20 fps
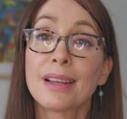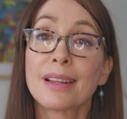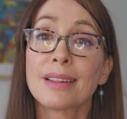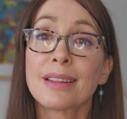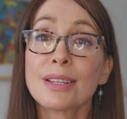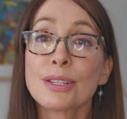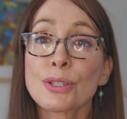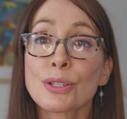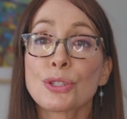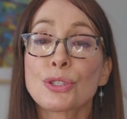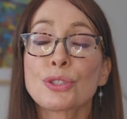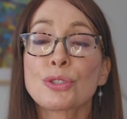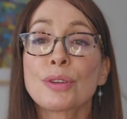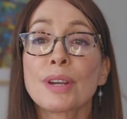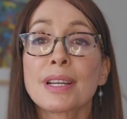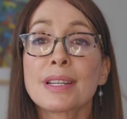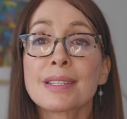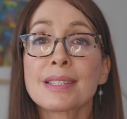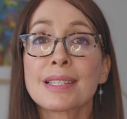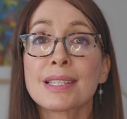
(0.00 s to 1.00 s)
This
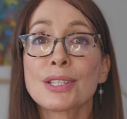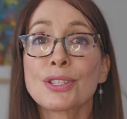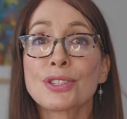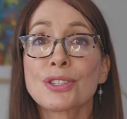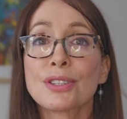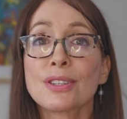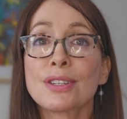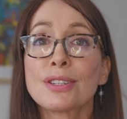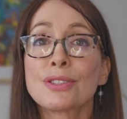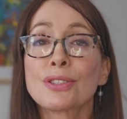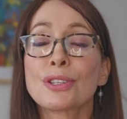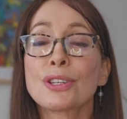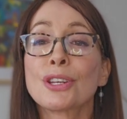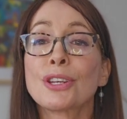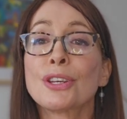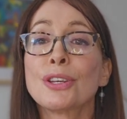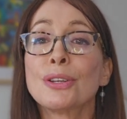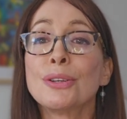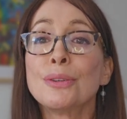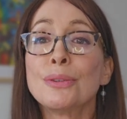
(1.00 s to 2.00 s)
transition is
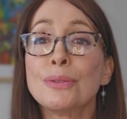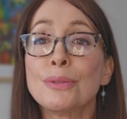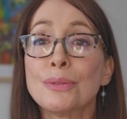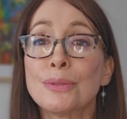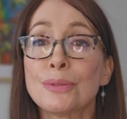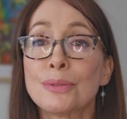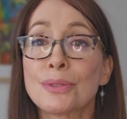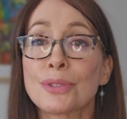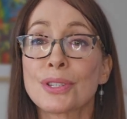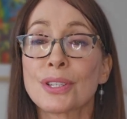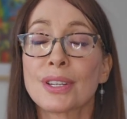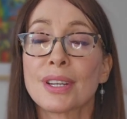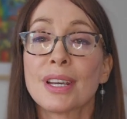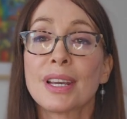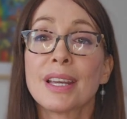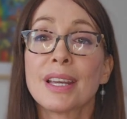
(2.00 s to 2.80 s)
huge.